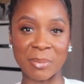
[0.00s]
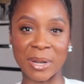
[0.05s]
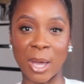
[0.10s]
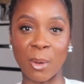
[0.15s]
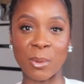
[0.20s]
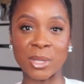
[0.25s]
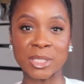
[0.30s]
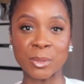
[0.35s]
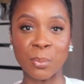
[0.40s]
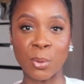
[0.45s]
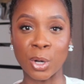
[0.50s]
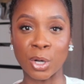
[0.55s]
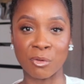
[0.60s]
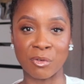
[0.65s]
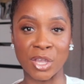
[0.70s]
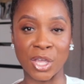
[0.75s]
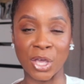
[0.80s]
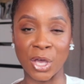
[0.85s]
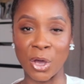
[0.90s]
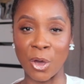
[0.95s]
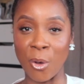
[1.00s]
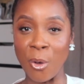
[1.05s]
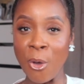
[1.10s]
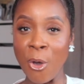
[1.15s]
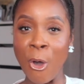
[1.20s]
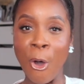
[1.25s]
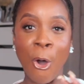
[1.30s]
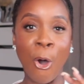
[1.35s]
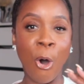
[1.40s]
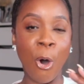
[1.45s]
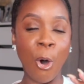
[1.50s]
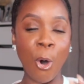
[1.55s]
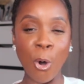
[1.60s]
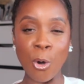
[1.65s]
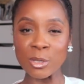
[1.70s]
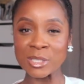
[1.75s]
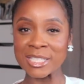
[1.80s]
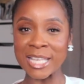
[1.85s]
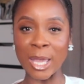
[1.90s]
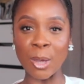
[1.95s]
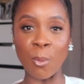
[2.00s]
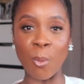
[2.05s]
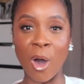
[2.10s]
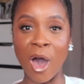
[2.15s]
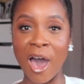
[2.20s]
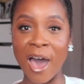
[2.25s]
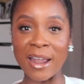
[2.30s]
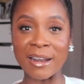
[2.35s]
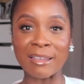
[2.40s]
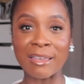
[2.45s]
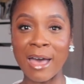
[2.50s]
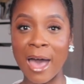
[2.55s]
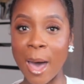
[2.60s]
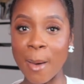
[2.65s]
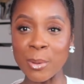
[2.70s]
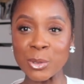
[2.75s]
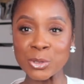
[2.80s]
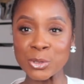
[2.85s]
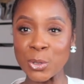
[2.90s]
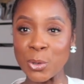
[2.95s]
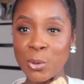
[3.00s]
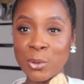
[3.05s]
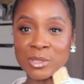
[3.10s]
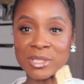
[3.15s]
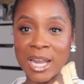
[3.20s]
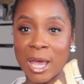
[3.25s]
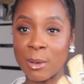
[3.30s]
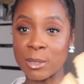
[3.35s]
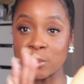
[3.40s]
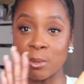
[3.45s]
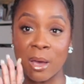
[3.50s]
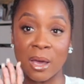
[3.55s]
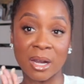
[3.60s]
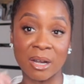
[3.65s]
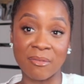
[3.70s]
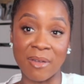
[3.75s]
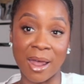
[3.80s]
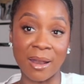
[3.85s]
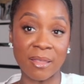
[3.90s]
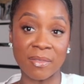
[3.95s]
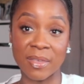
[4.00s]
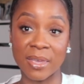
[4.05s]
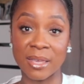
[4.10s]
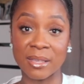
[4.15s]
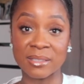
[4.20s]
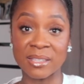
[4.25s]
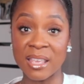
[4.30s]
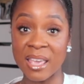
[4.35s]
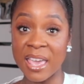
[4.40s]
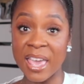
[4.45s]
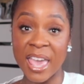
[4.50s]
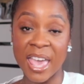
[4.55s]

But I went to Puerto Rico, Old San Juan, cobblestones, and I was walking around in these.